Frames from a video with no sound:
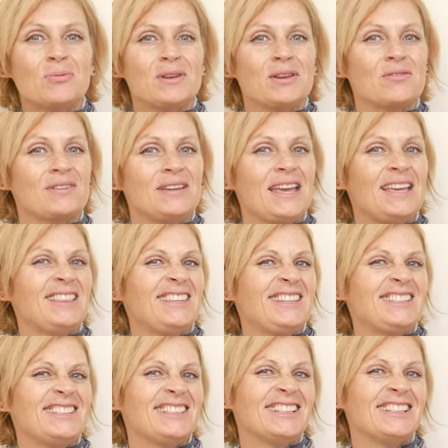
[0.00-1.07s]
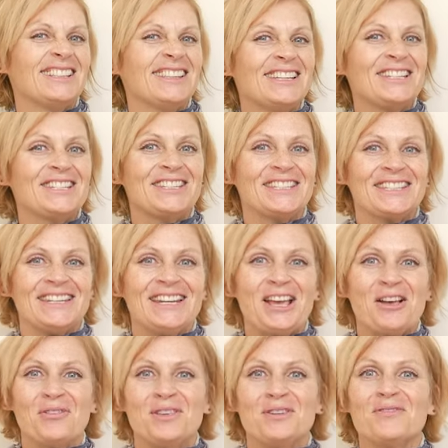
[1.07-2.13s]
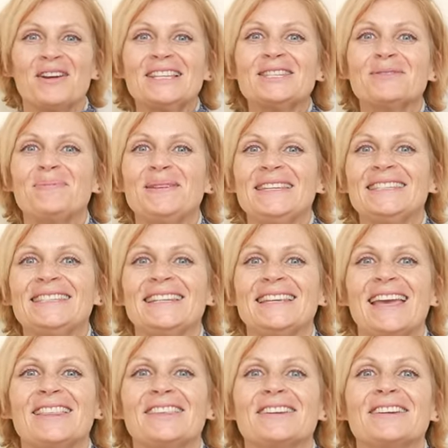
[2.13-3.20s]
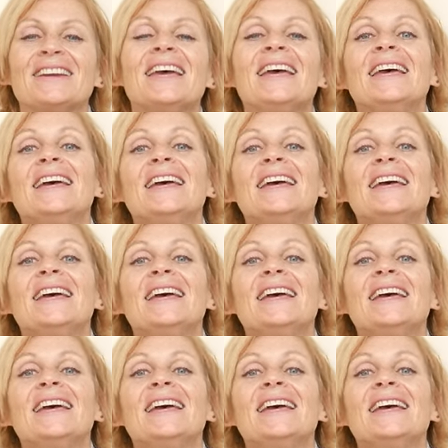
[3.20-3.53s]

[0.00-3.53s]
We create these delicious and healthy recipes together.